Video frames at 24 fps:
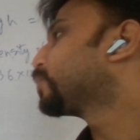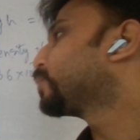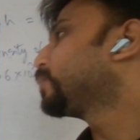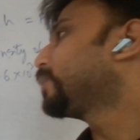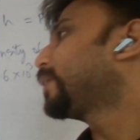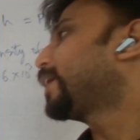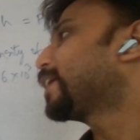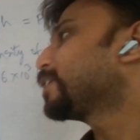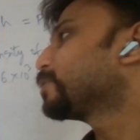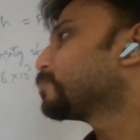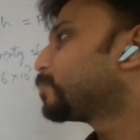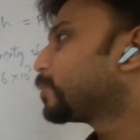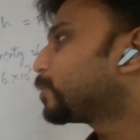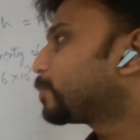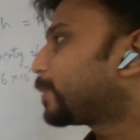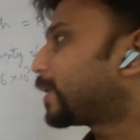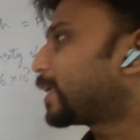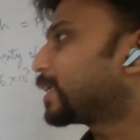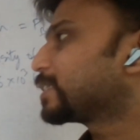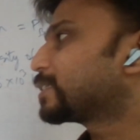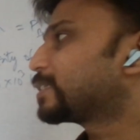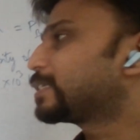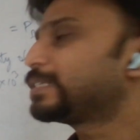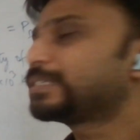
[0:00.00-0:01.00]
So as per
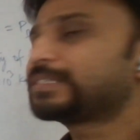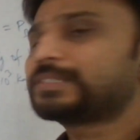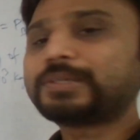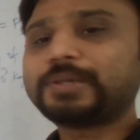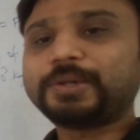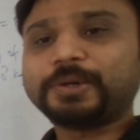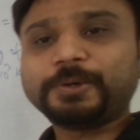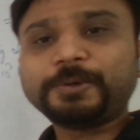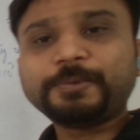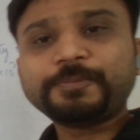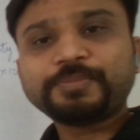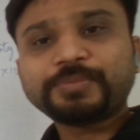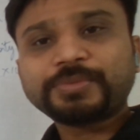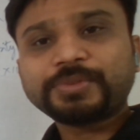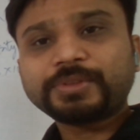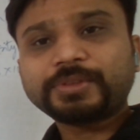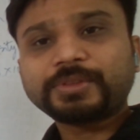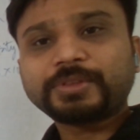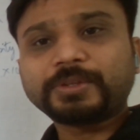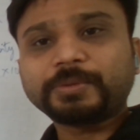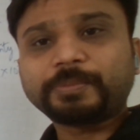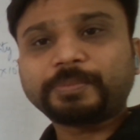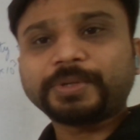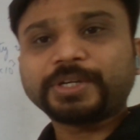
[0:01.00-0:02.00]
Pascal's law,
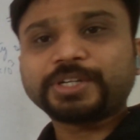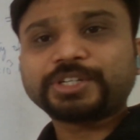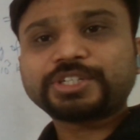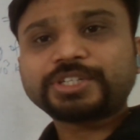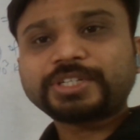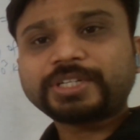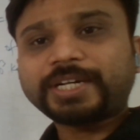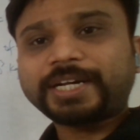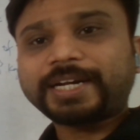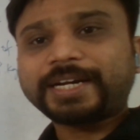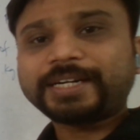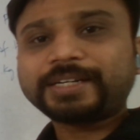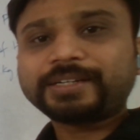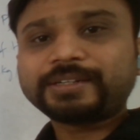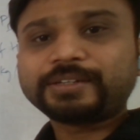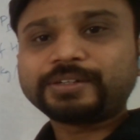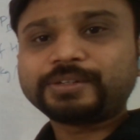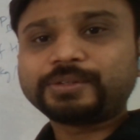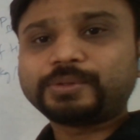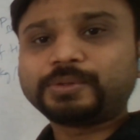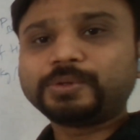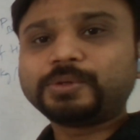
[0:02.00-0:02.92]
the pressure at